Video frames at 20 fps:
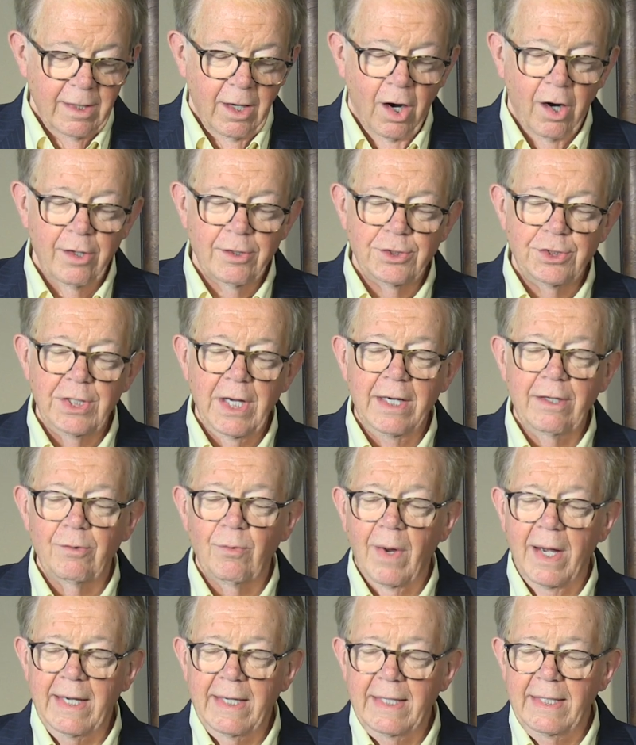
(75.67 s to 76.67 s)
are
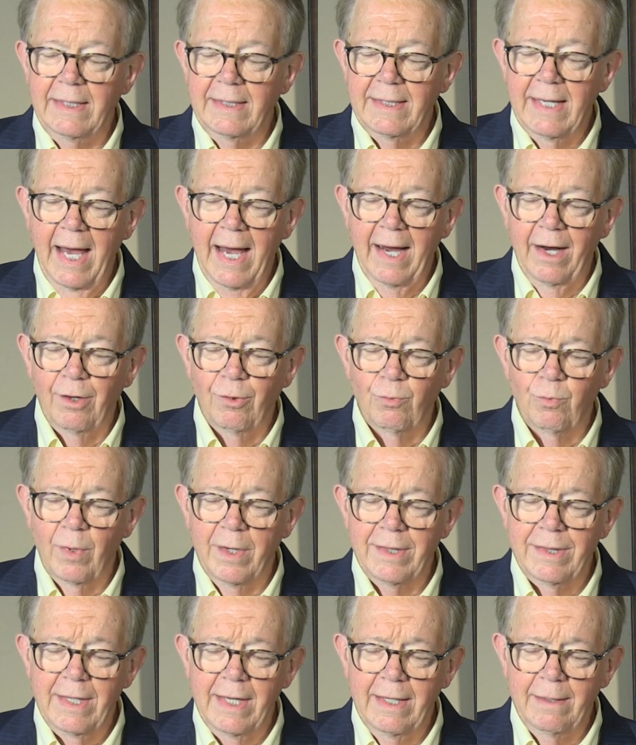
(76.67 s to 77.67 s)
generating now
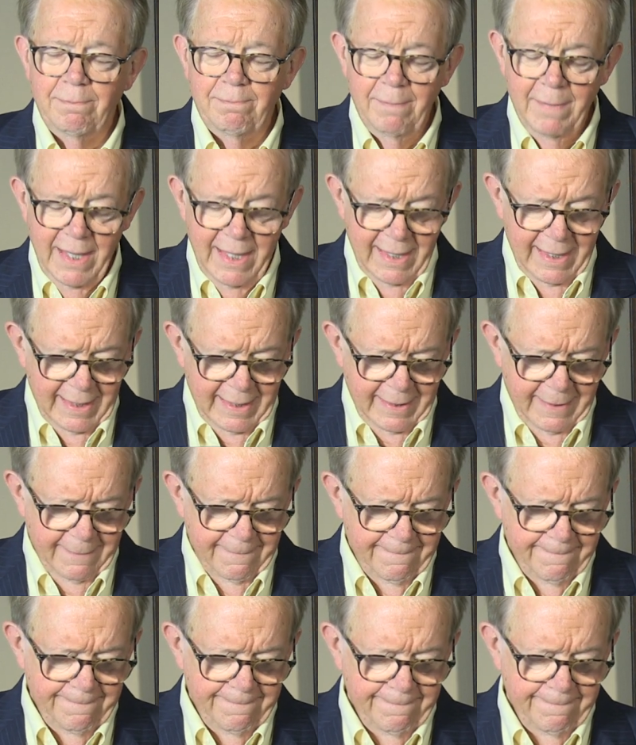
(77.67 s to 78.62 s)
within me.